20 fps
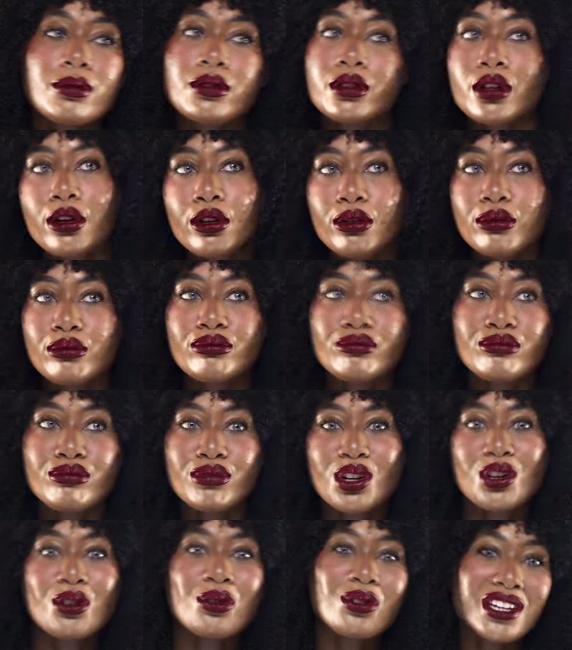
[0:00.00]

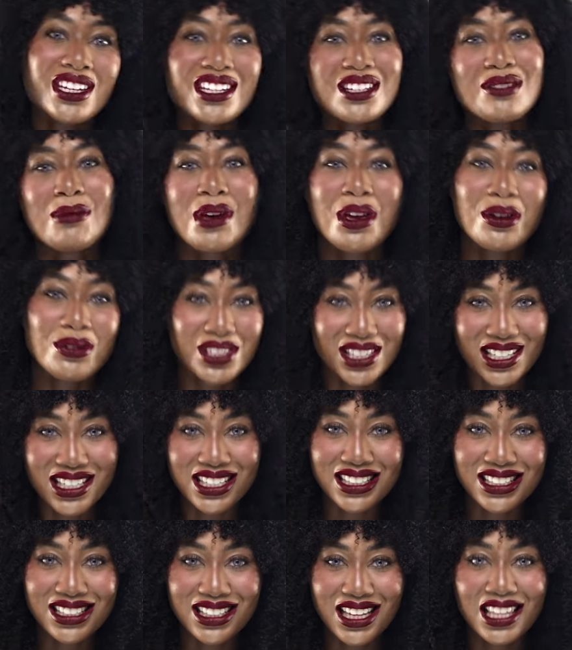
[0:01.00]
some green
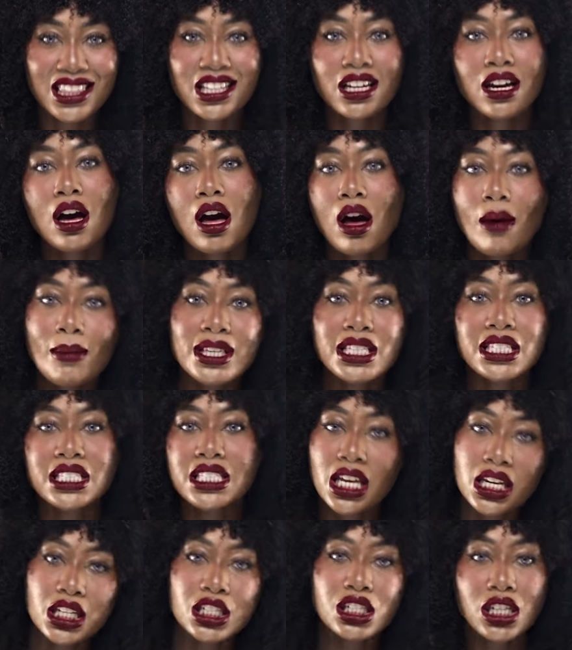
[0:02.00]
emojis in the comment
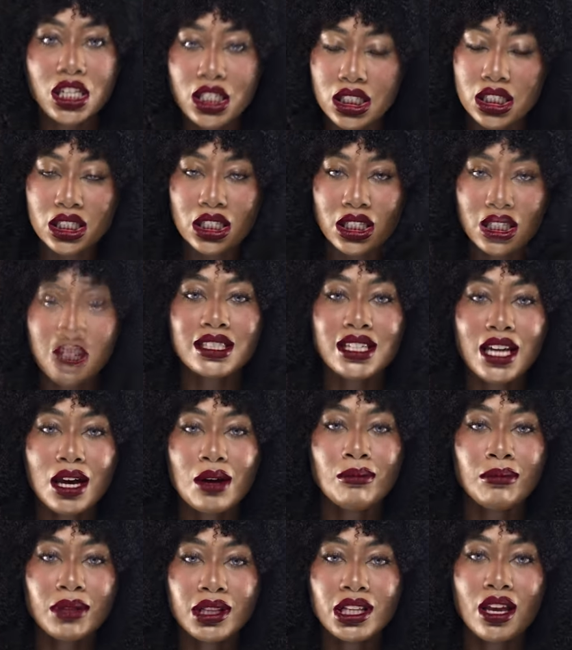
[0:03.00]
section
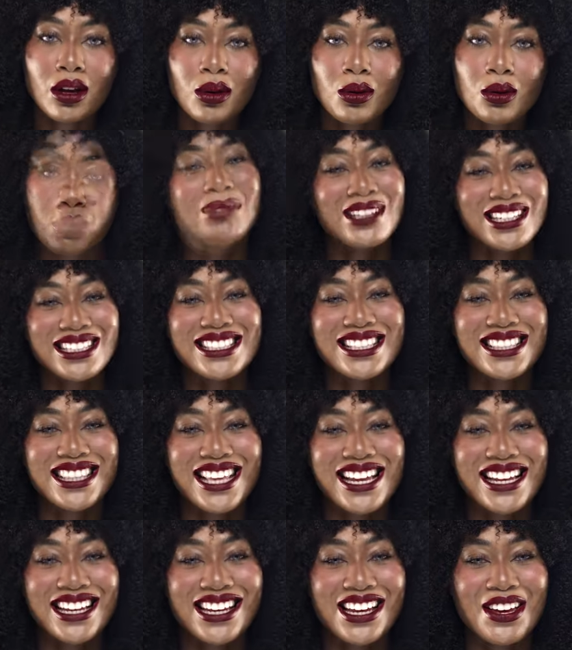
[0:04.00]
down below. Please and
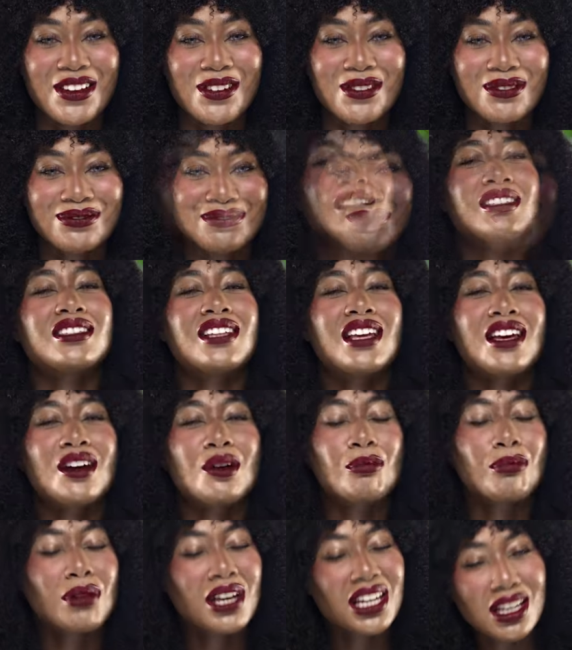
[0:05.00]
thank you.
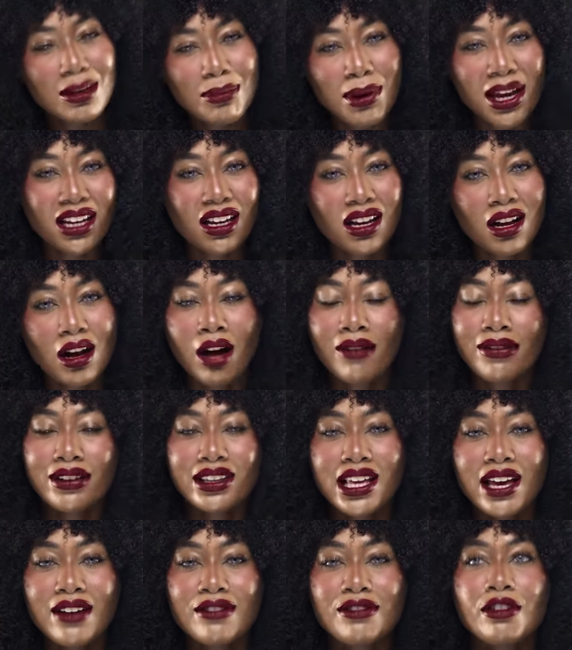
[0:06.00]
Now, piggybacking off
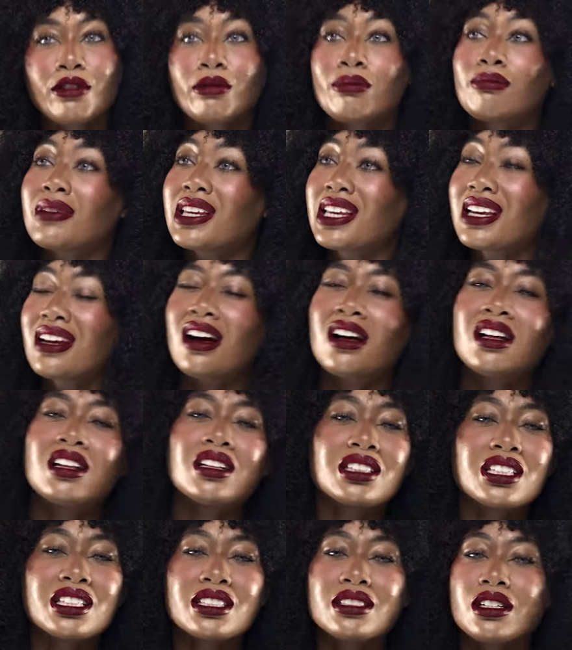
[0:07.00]
of that, for me, a
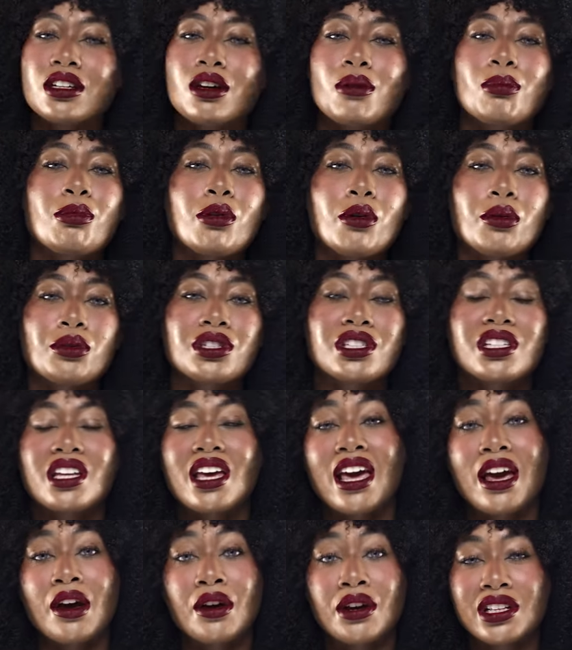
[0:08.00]
holistic approach
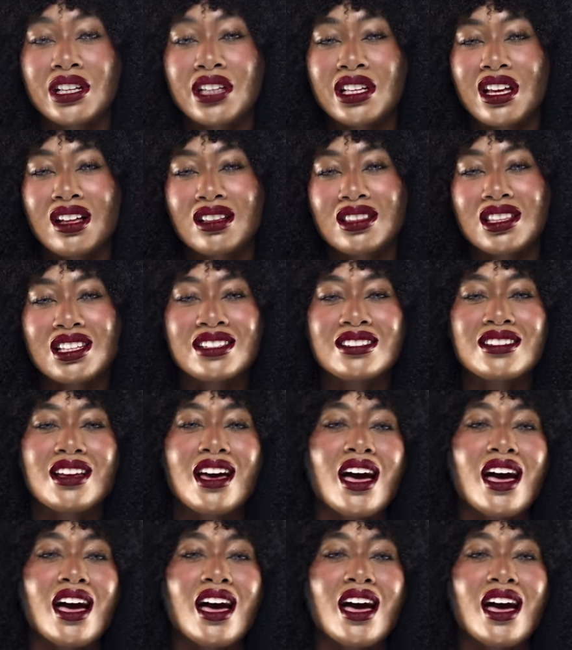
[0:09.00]
to hair and health is